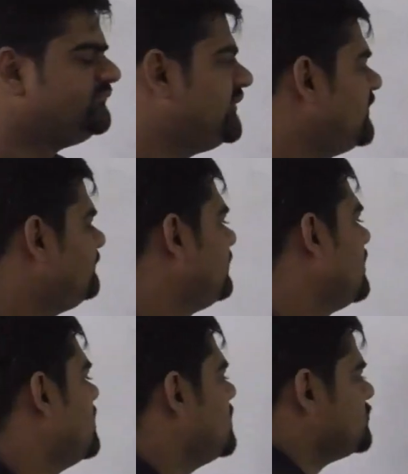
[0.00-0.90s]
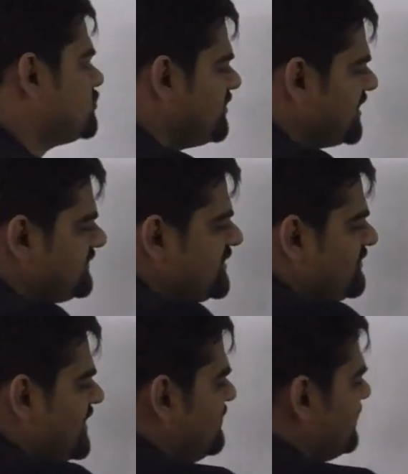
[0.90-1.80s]
right? So when you say
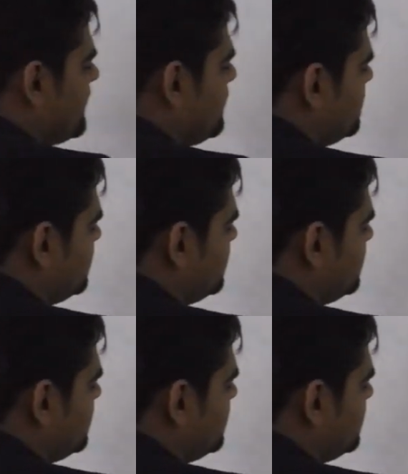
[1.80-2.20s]
5 years ago,